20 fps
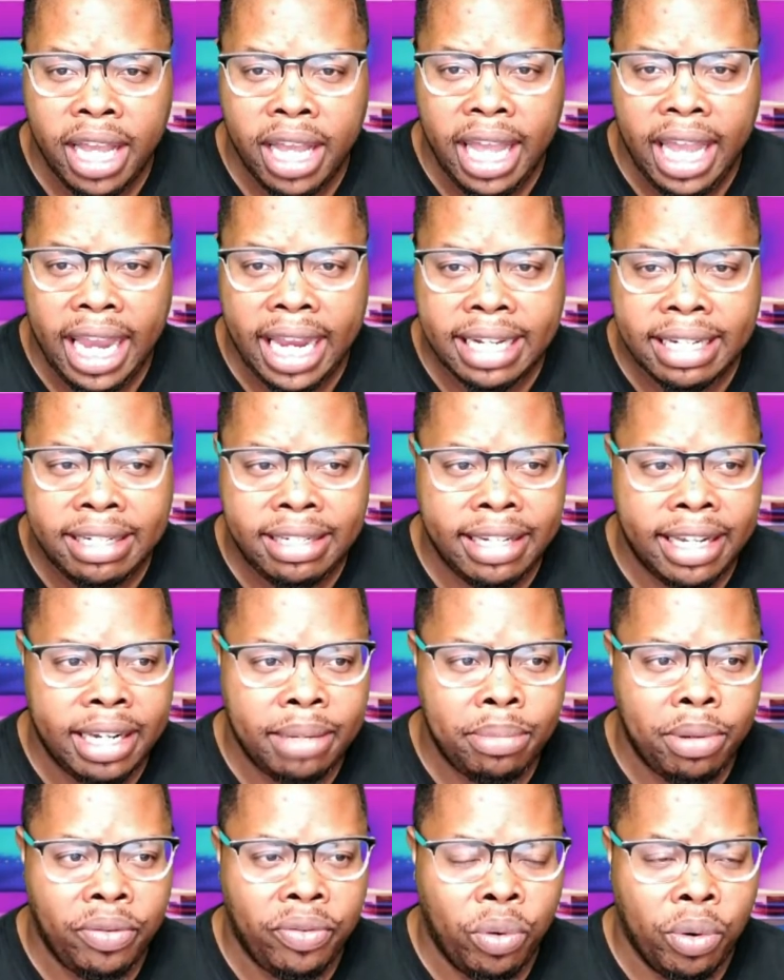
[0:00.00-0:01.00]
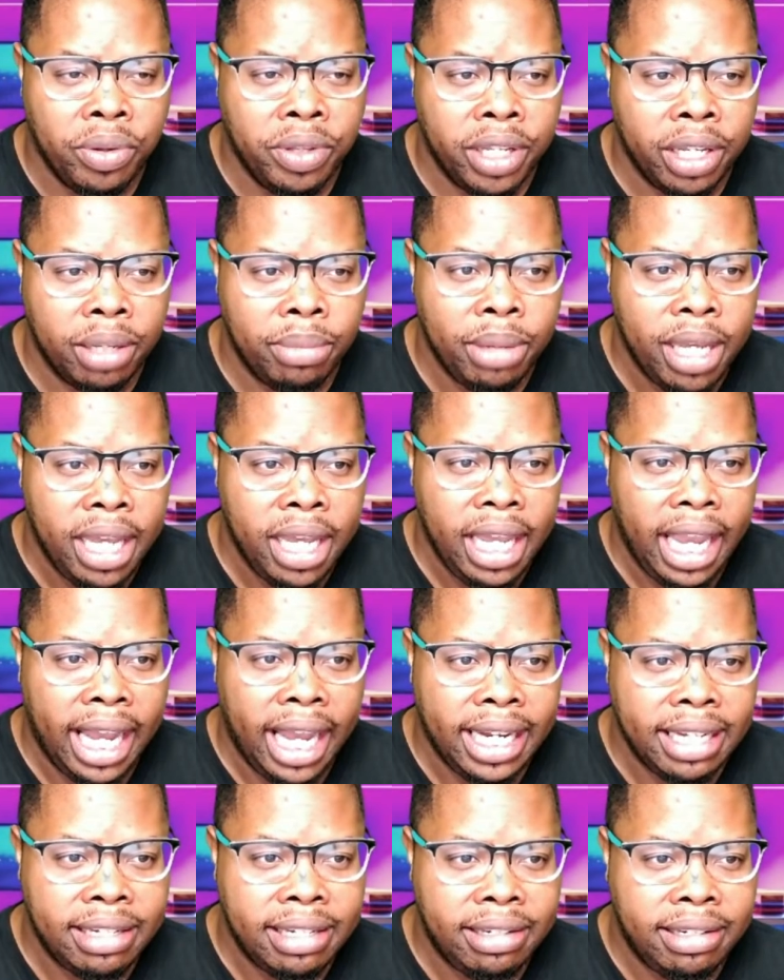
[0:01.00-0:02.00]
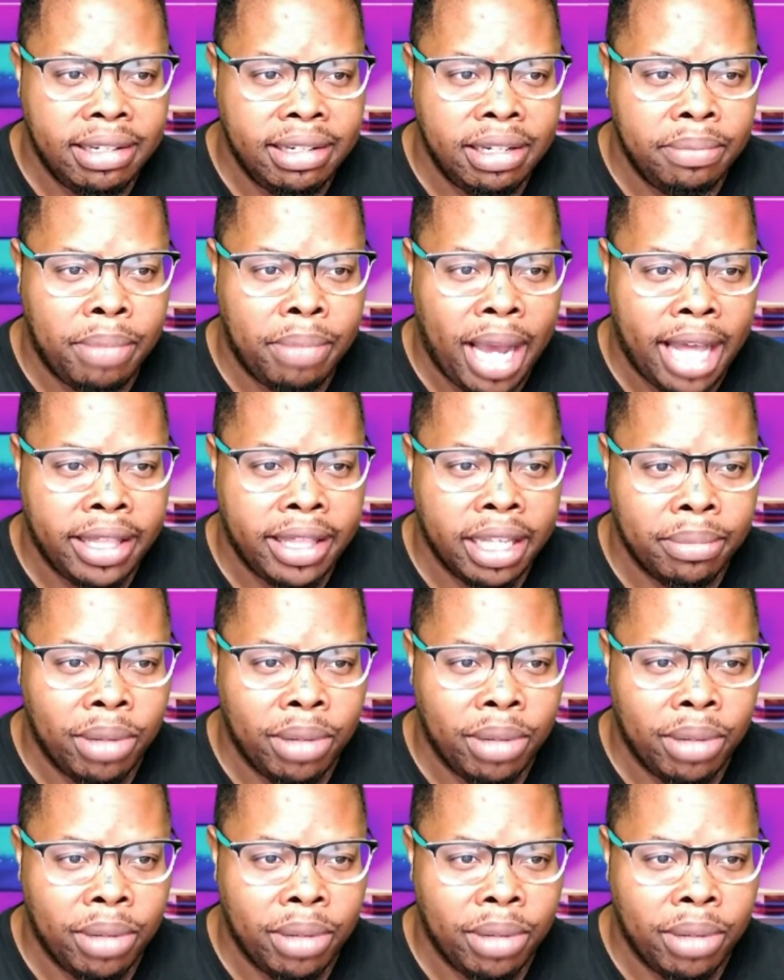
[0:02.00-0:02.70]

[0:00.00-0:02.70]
and set it before them and he stood by them